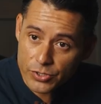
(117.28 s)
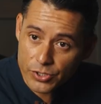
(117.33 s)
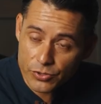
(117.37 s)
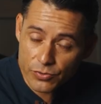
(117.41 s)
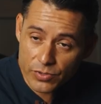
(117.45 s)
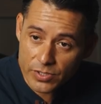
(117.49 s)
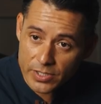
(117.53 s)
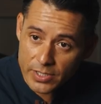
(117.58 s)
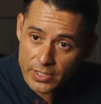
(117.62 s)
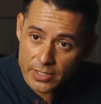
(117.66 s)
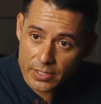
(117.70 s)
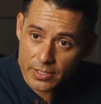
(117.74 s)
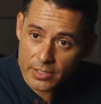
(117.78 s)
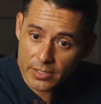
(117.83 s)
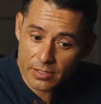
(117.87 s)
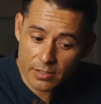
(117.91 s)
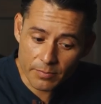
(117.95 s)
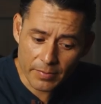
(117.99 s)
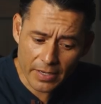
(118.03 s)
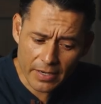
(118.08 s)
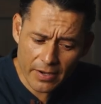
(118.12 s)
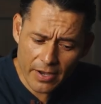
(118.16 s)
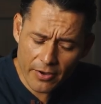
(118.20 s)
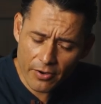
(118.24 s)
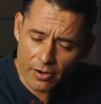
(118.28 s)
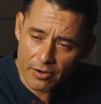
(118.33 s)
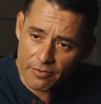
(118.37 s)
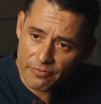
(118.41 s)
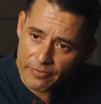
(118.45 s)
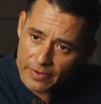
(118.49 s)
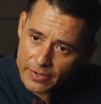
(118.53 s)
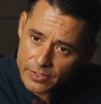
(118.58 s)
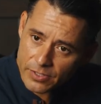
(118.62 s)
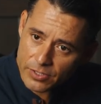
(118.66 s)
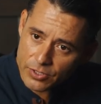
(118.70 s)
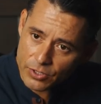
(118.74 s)
what you see, it's about how it
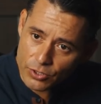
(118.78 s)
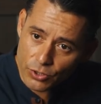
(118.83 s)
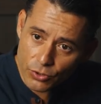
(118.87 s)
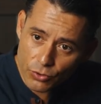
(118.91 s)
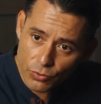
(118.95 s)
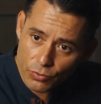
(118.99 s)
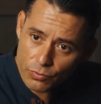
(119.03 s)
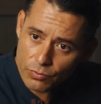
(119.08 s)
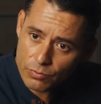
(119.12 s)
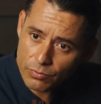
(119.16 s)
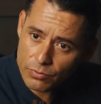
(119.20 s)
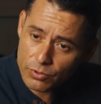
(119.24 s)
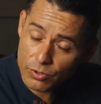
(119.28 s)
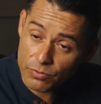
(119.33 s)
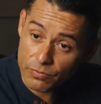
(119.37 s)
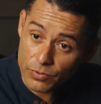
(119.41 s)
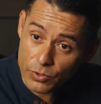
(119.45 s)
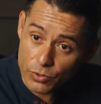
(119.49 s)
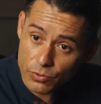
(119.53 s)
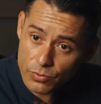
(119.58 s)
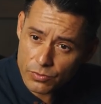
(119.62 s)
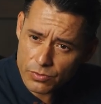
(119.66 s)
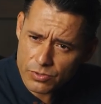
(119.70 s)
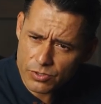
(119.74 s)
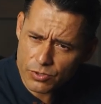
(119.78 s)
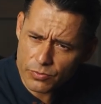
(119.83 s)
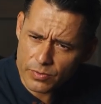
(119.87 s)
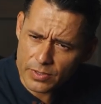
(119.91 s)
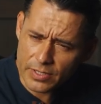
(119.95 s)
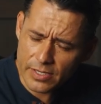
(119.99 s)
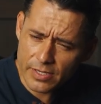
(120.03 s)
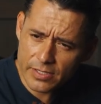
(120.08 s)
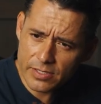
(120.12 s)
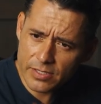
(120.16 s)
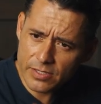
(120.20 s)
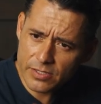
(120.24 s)
affects you, your views, your
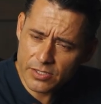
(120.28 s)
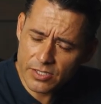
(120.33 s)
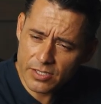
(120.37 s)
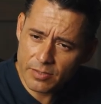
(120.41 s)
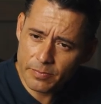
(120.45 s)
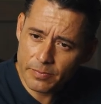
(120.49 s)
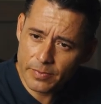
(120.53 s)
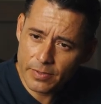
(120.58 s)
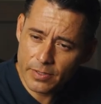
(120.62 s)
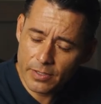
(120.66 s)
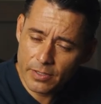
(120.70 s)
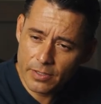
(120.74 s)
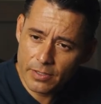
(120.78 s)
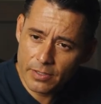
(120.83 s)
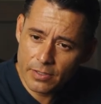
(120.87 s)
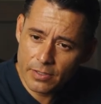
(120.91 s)
relationship.